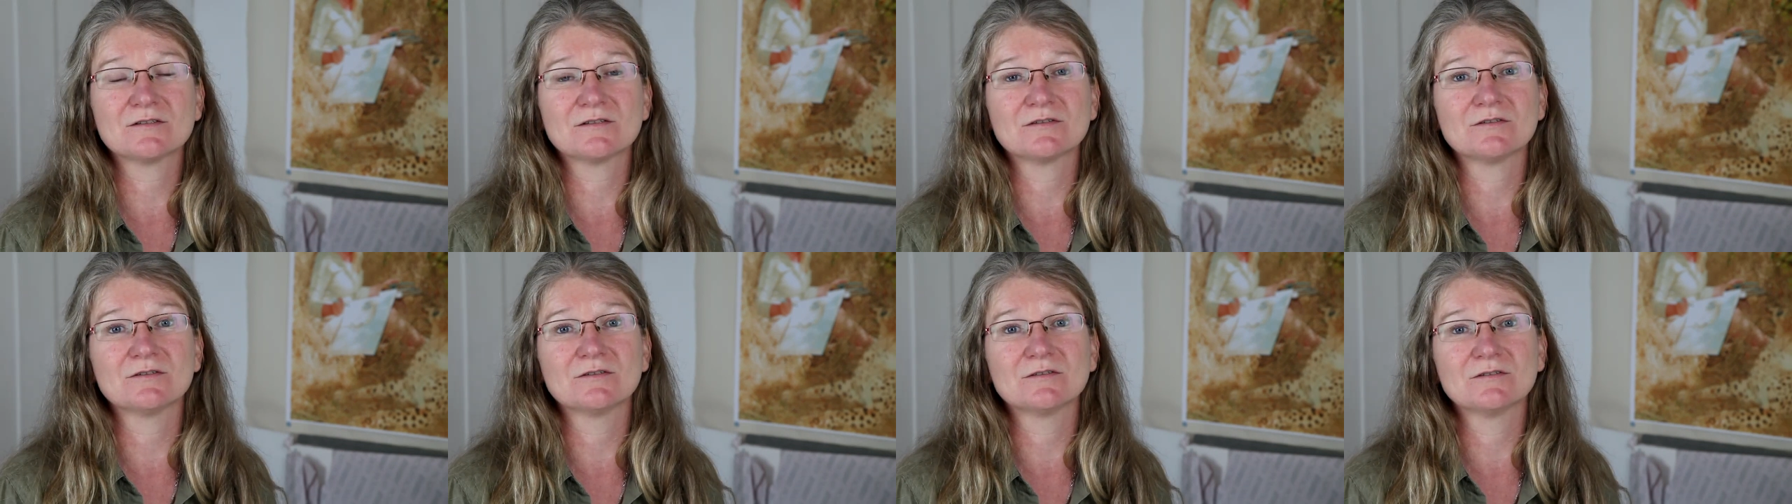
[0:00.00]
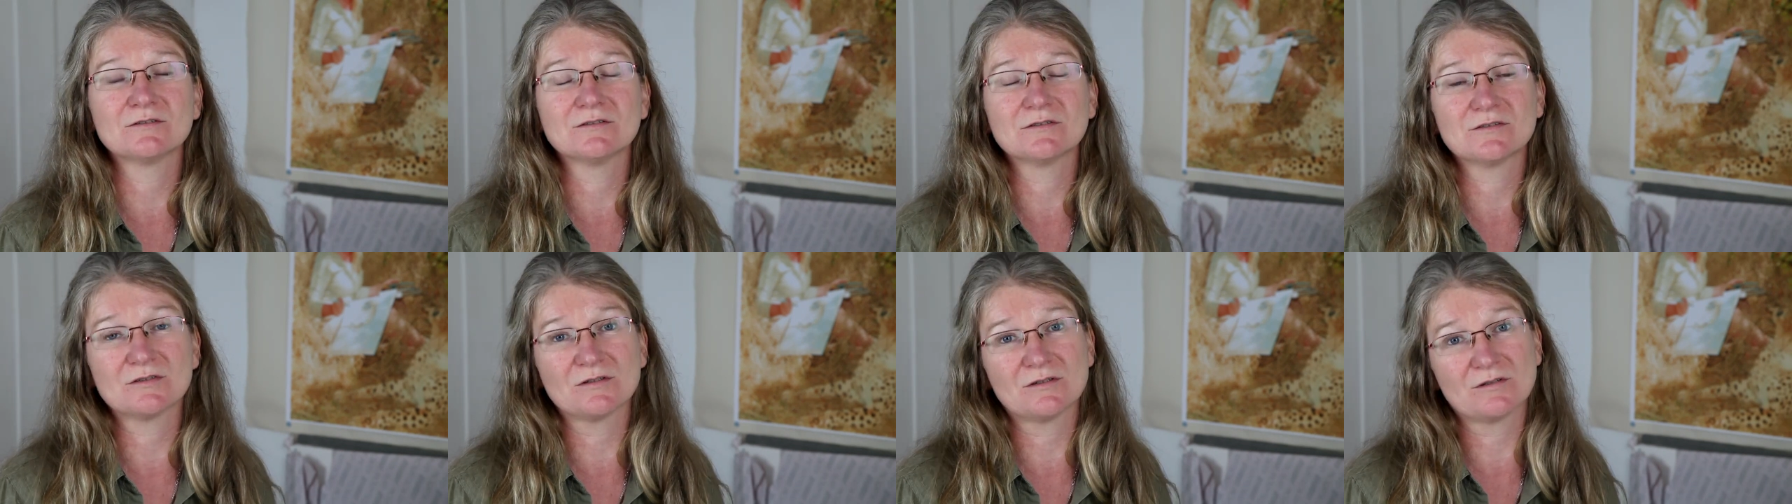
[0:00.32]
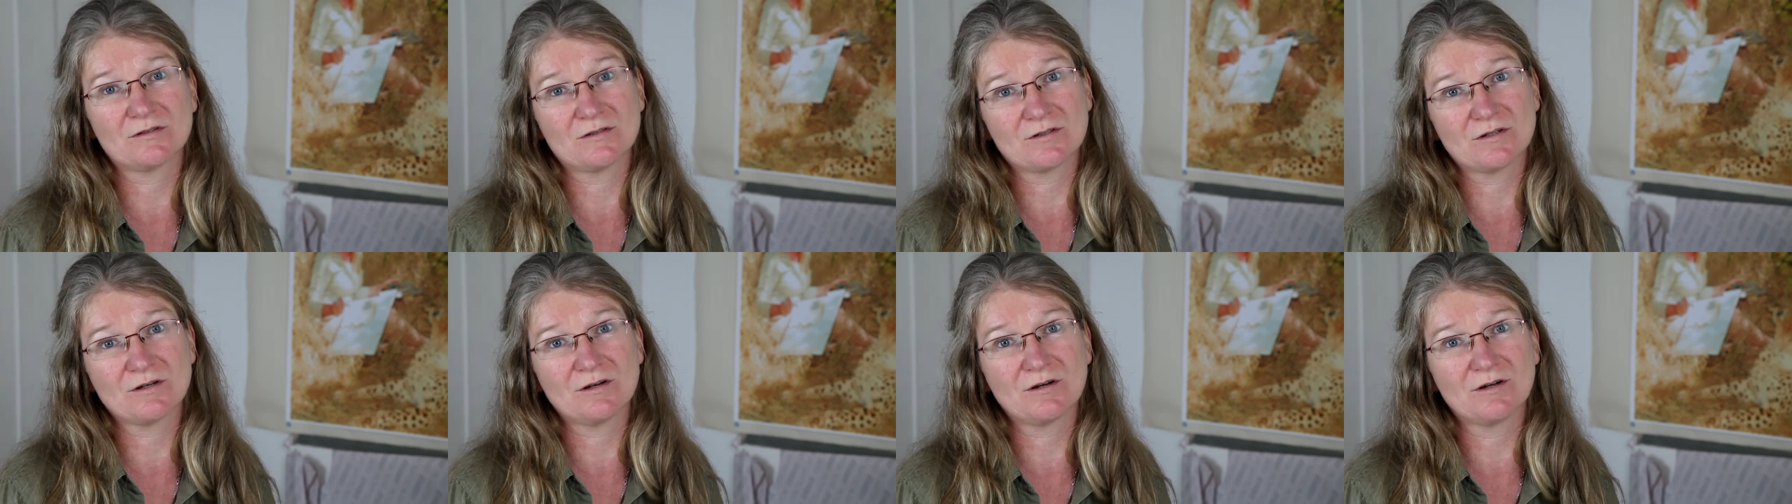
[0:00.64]
to, to
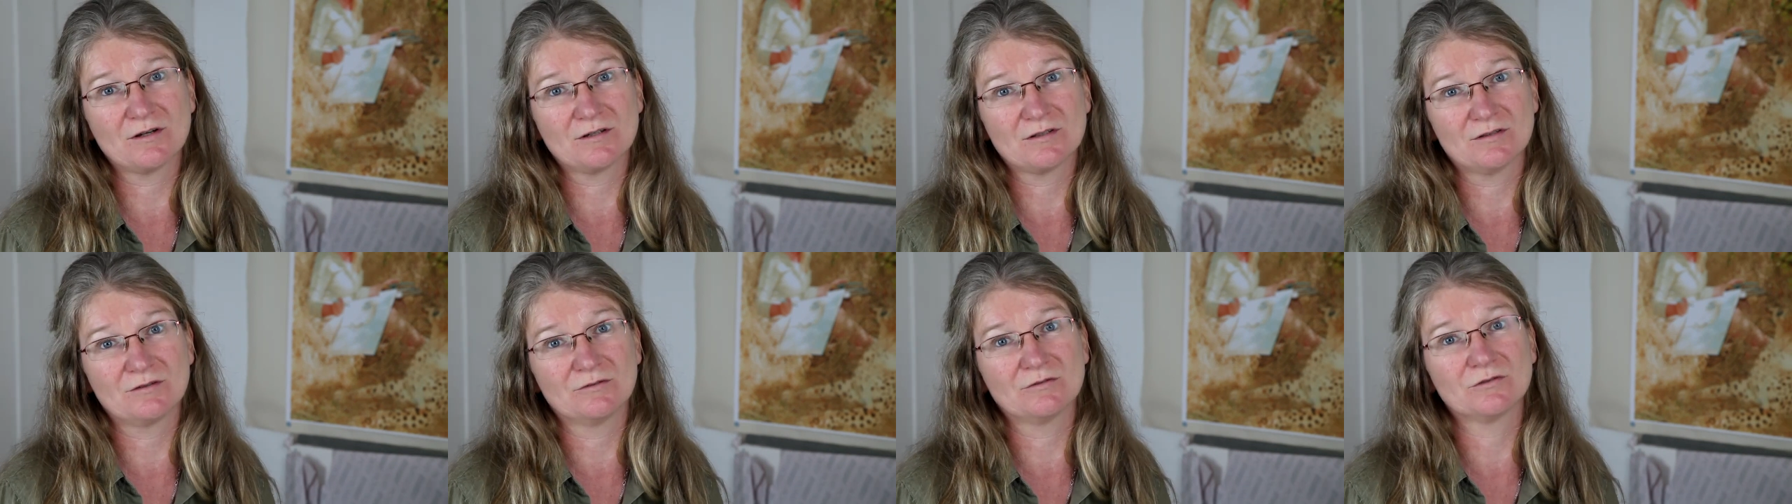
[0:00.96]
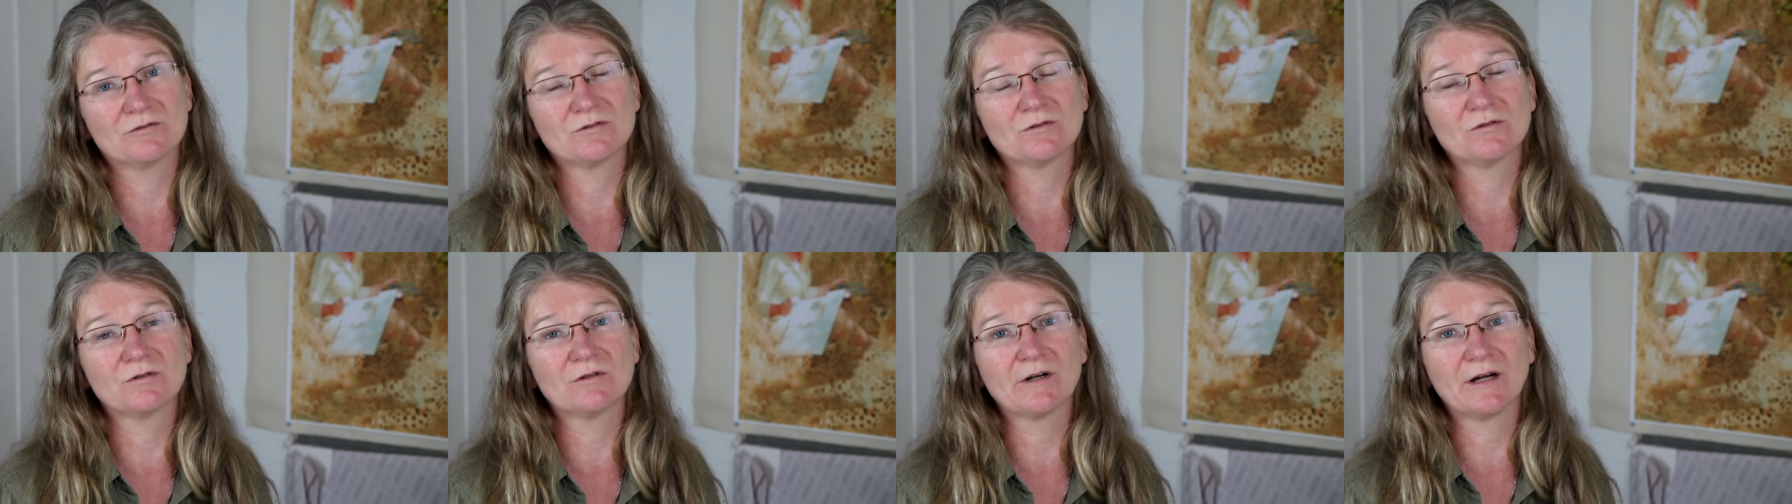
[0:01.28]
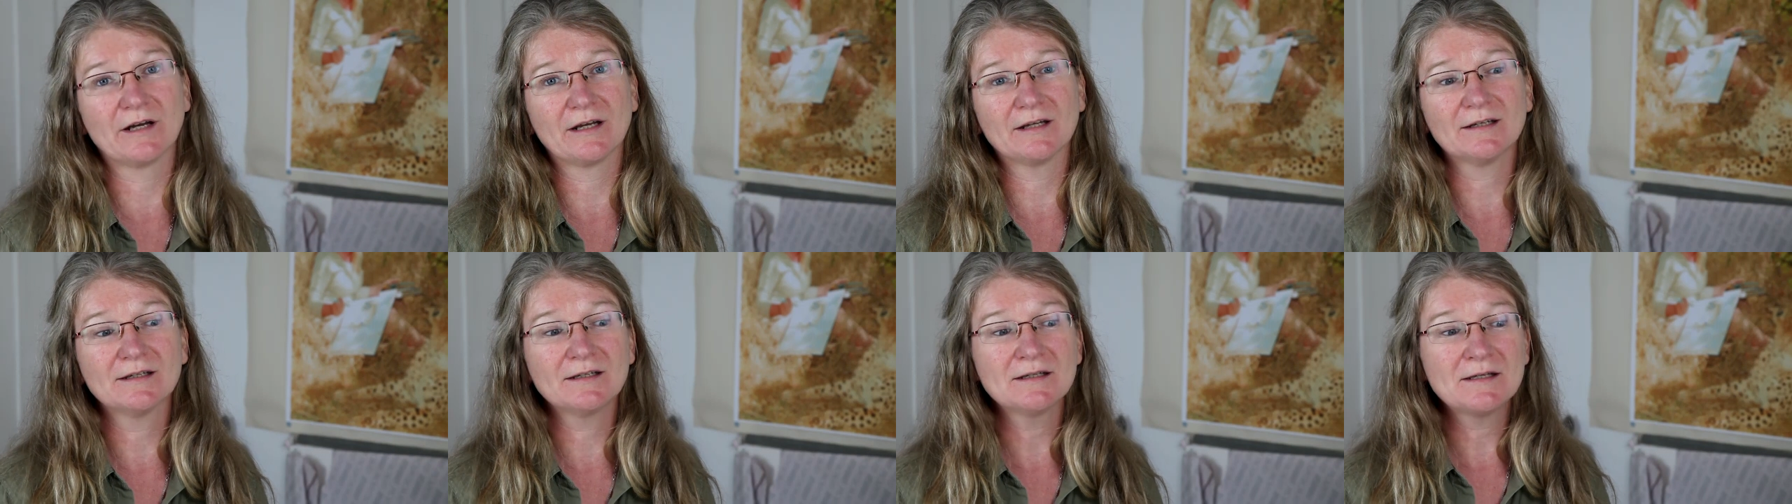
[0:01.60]
start your
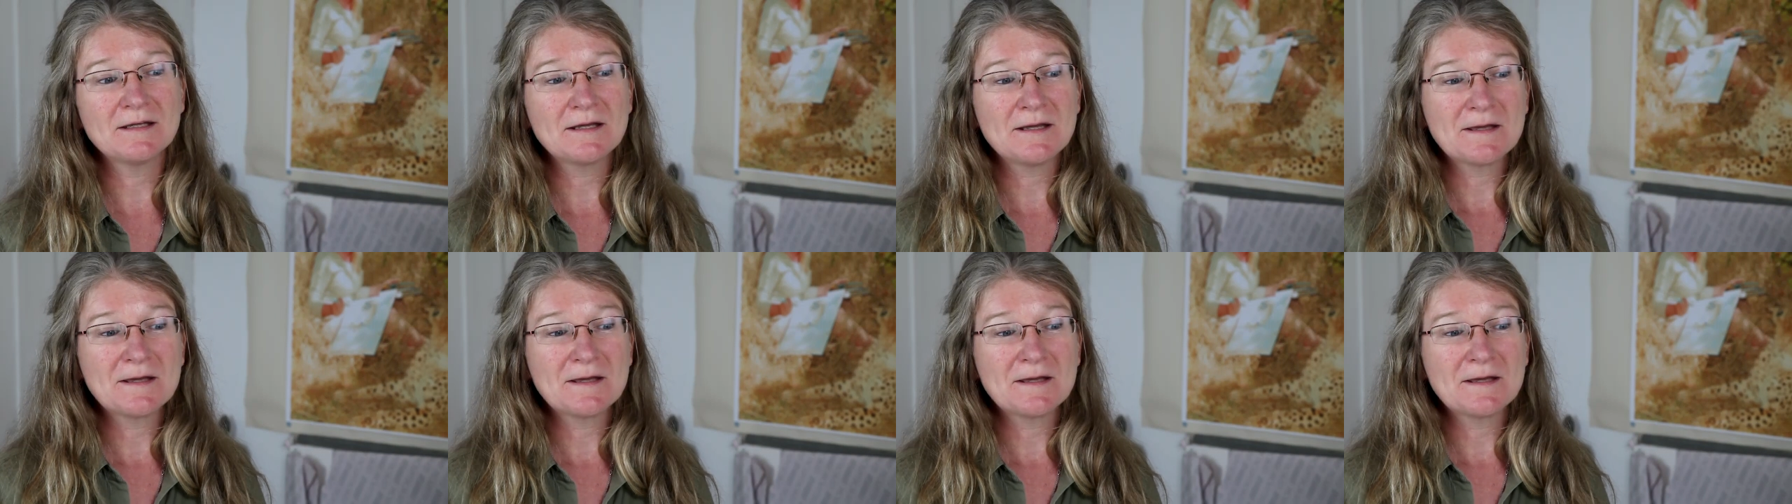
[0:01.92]
drawing.